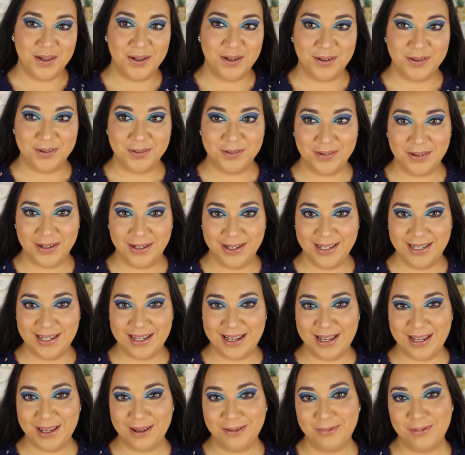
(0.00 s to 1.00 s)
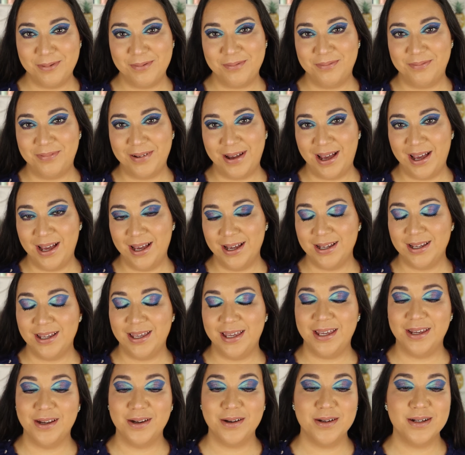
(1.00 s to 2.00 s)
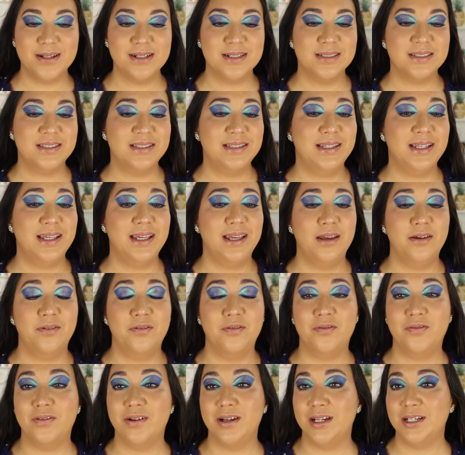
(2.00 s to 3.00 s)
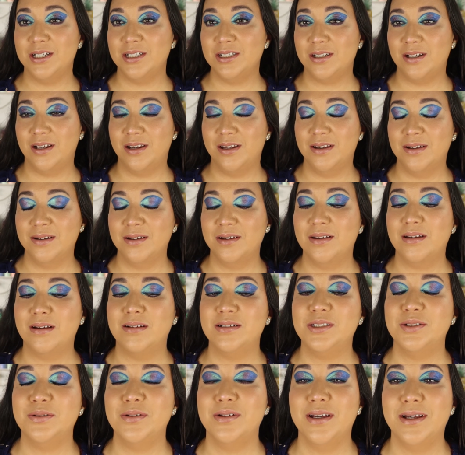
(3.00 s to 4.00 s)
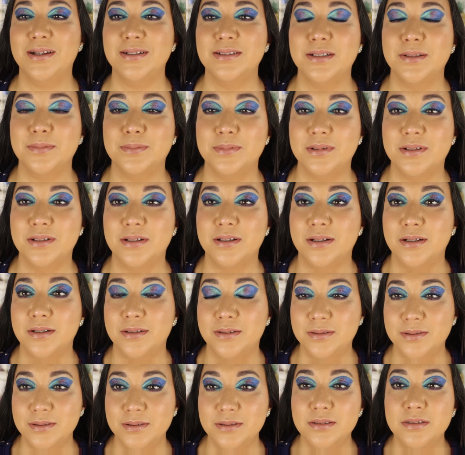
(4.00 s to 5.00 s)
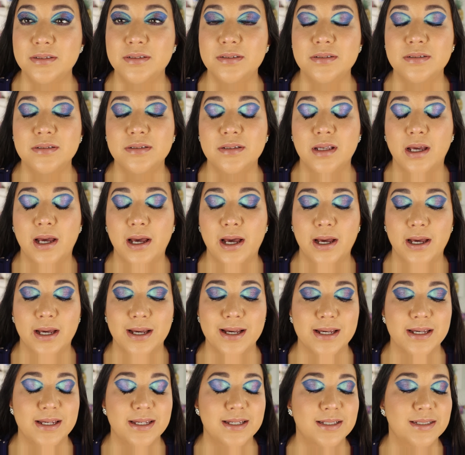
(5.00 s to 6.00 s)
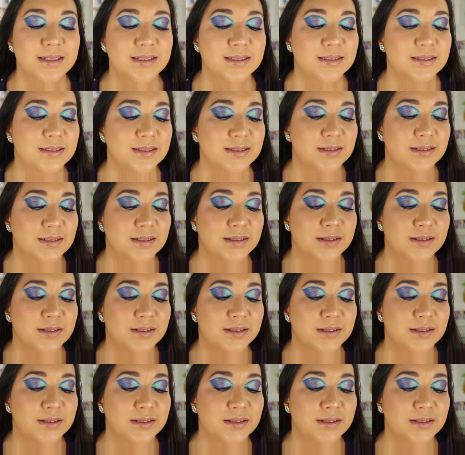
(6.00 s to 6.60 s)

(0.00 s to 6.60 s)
All right, I am back. Here is the finished look. I'll show you guys up close, the eyes.